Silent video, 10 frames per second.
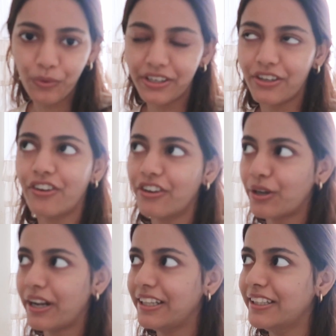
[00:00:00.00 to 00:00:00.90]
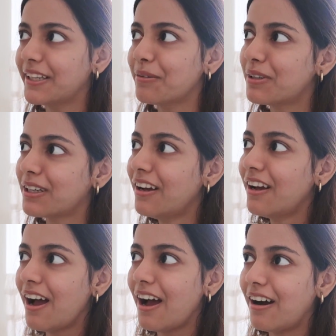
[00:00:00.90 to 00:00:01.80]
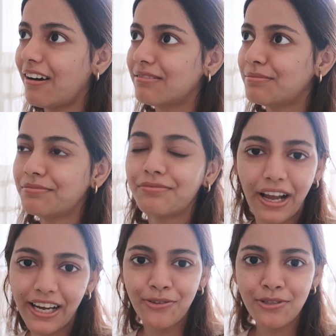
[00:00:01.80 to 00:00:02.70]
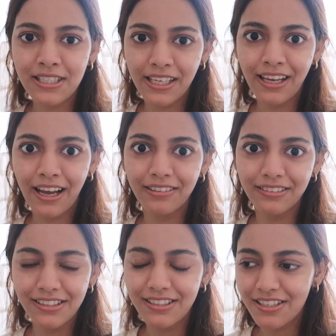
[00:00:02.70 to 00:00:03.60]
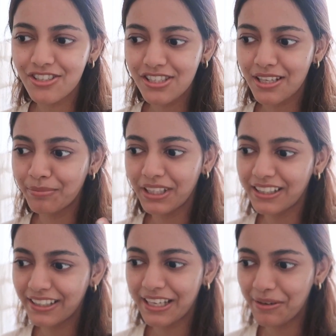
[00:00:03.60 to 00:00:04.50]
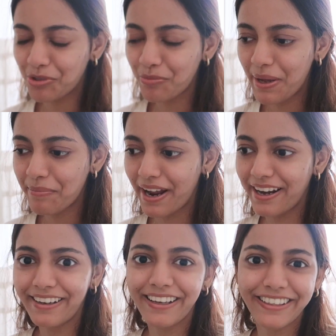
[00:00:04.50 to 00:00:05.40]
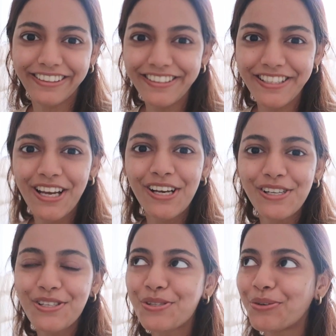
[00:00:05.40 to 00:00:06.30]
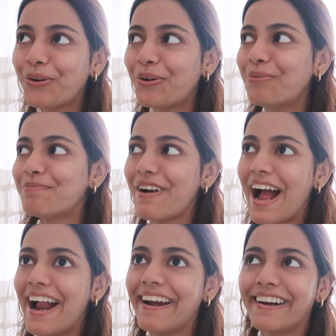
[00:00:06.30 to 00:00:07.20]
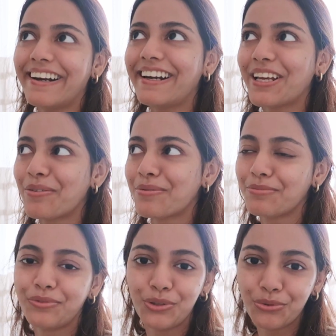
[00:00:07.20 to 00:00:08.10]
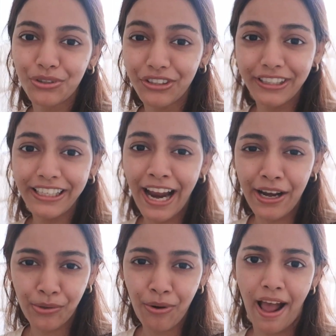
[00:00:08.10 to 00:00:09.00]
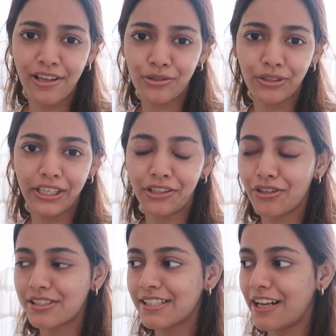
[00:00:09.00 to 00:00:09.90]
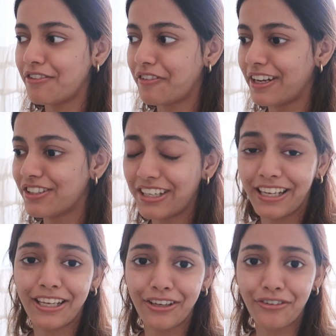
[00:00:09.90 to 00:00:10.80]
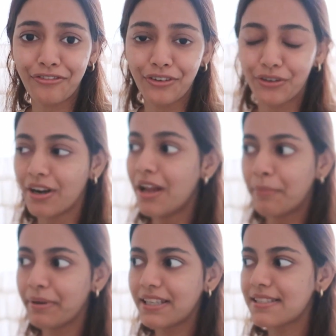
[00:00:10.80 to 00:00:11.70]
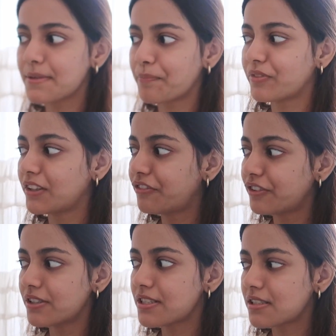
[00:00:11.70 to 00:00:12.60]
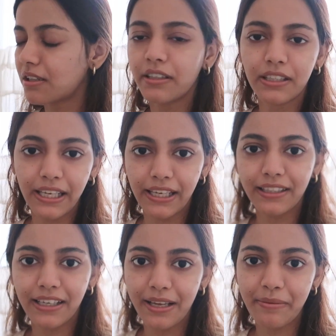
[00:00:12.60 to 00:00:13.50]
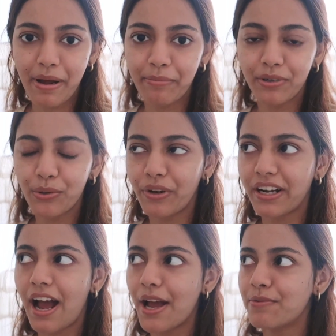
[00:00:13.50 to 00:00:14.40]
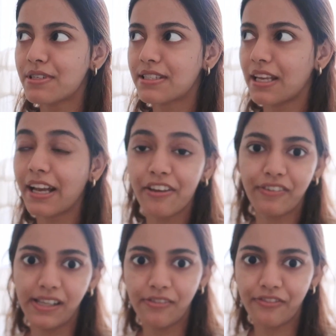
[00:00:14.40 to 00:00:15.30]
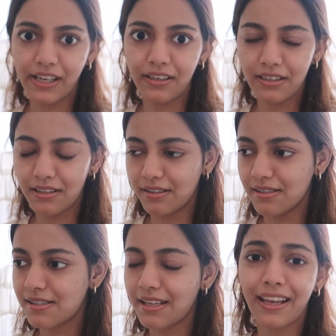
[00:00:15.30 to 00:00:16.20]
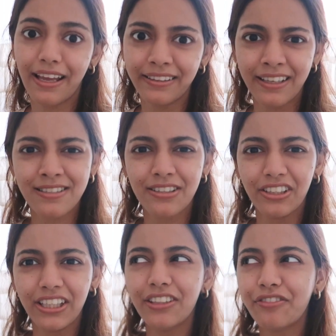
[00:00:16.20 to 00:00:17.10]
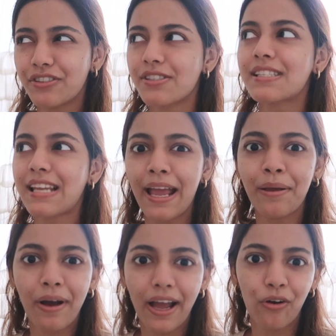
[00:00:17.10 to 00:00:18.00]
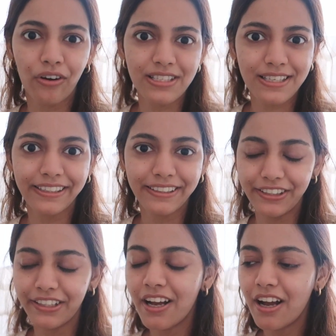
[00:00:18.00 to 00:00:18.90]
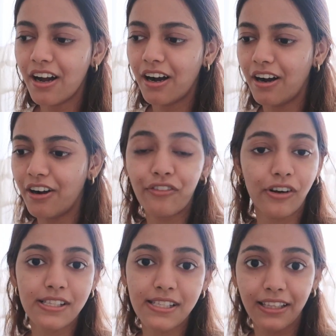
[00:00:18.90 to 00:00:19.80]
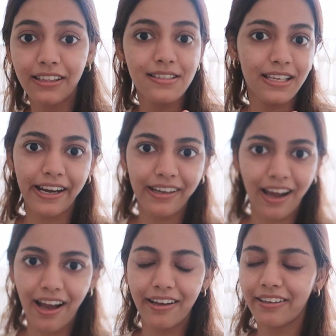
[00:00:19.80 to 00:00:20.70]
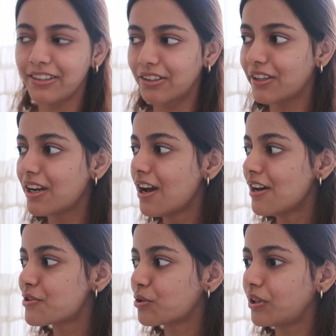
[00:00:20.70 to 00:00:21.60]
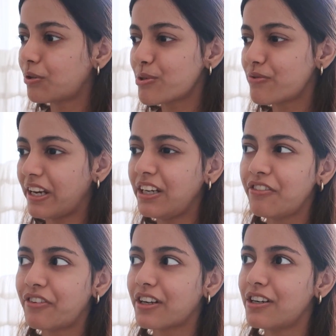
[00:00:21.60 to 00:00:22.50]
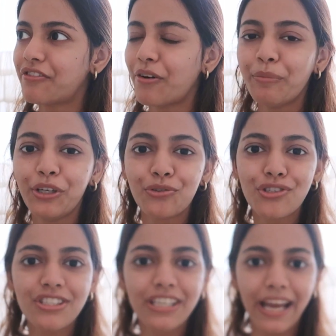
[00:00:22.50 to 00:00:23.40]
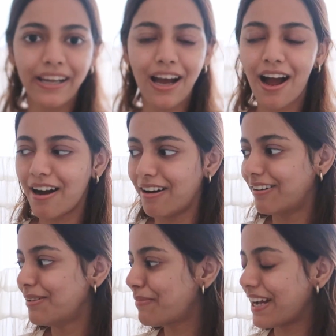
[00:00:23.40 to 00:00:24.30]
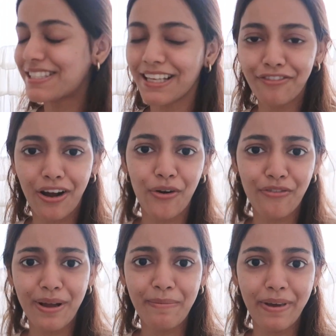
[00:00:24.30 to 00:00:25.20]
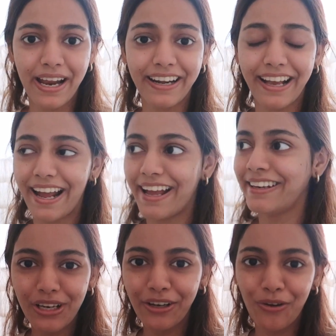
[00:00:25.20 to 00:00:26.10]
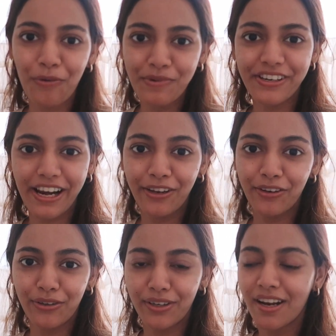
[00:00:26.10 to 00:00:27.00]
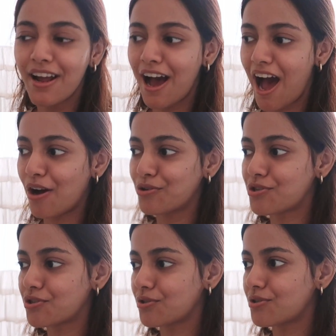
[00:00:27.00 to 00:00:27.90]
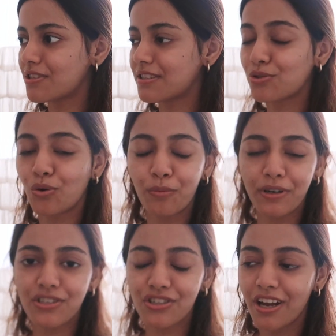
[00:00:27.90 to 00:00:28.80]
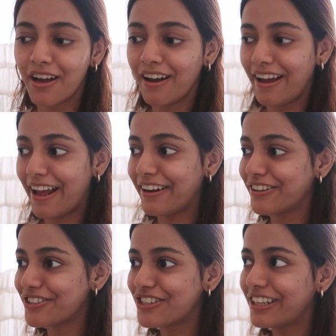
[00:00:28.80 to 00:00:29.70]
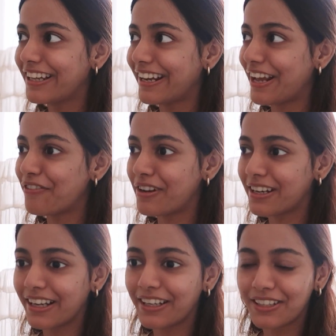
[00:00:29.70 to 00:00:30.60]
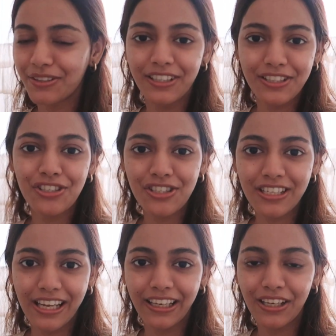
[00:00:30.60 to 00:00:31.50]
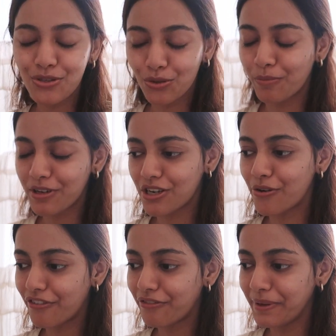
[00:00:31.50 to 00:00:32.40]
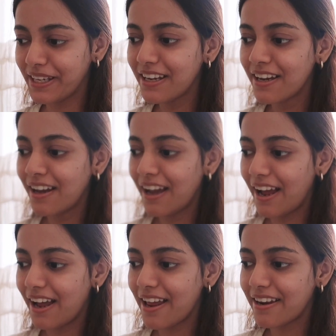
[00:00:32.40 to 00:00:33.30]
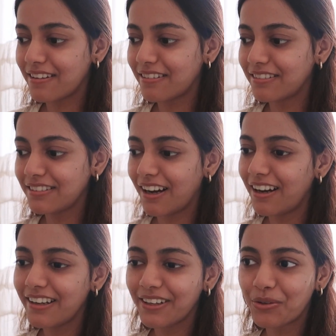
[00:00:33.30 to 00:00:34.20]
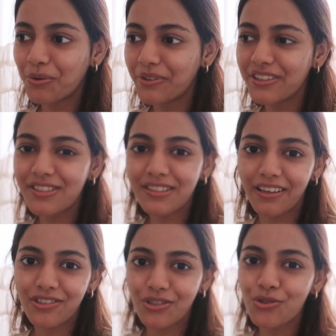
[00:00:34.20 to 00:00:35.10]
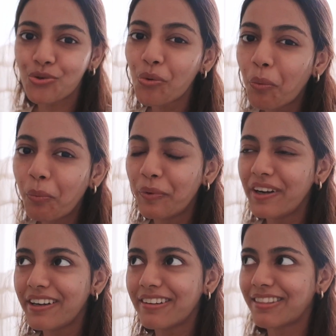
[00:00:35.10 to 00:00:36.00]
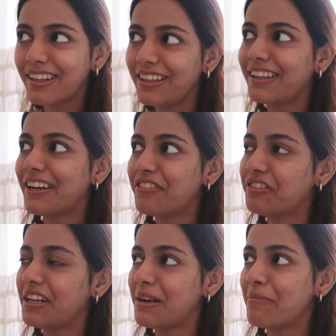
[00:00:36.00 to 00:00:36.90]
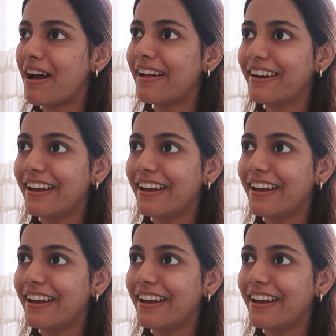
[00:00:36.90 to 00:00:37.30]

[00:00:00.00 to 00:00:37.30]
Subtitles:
COVID or anything, but while I was sick, this is just something that came to my mind. Like, it is so bad, right? Like, you really had to isolate yourself and take care of your, because the first day that I remember when I was sick, I fell sick, and that's really the first time I honestly did fall sick this entire year. So it was very difficult for me to just get myself out of my bed and do like normal regular house chores. So much energy, and I felt like it is just taking so much out of me. And yeah, like COVID is such a stupid thing, I feel, man.